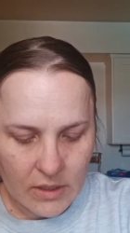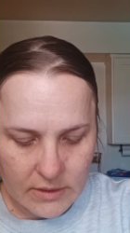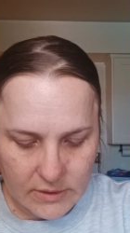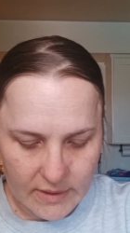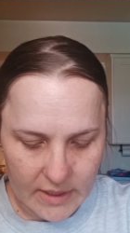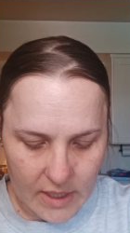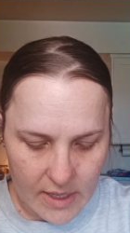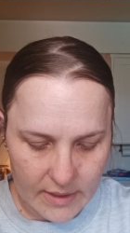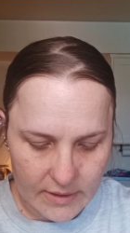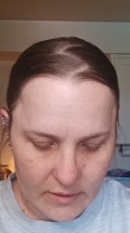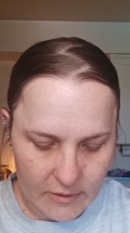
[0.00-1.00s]
So I
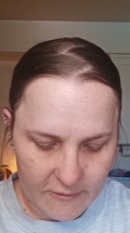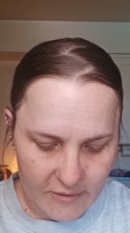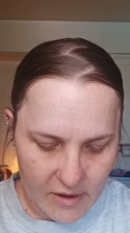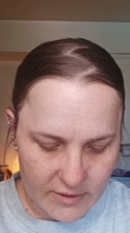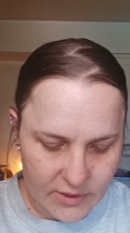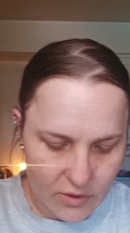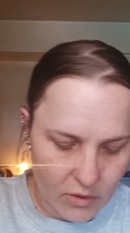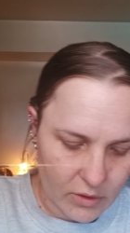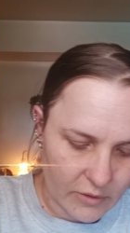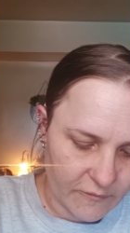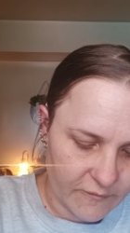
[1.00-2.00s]
got a
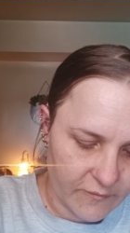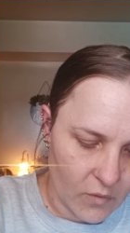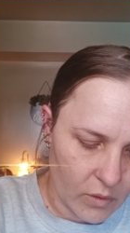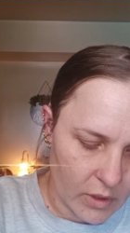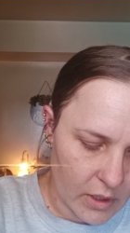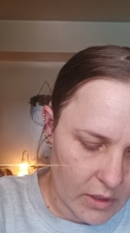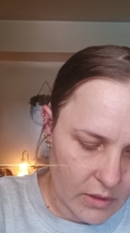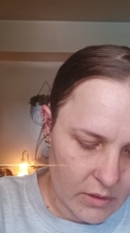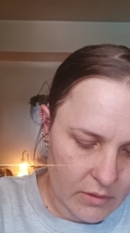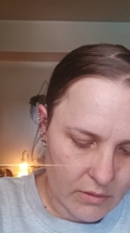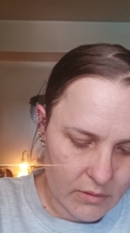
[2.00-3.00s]
total of four
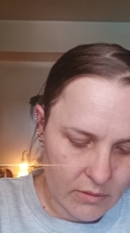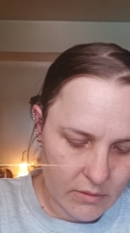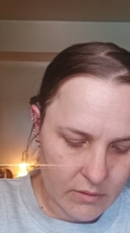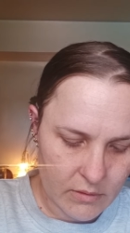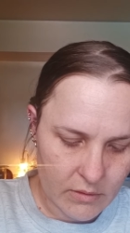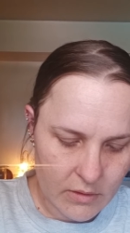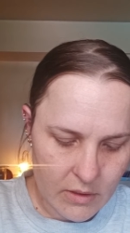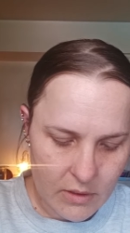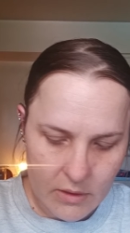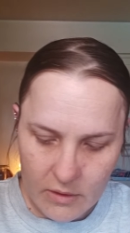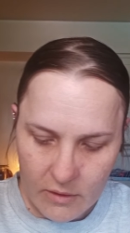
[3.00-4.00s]

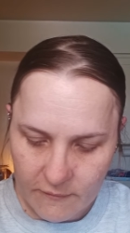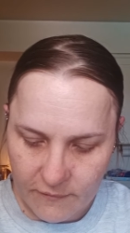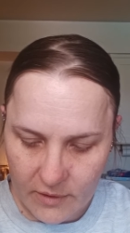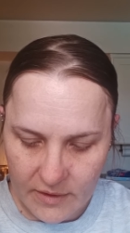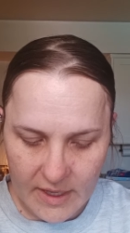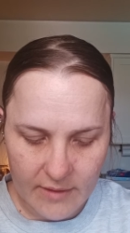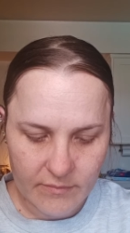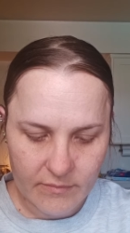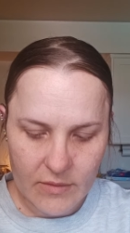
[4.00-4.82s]
for them.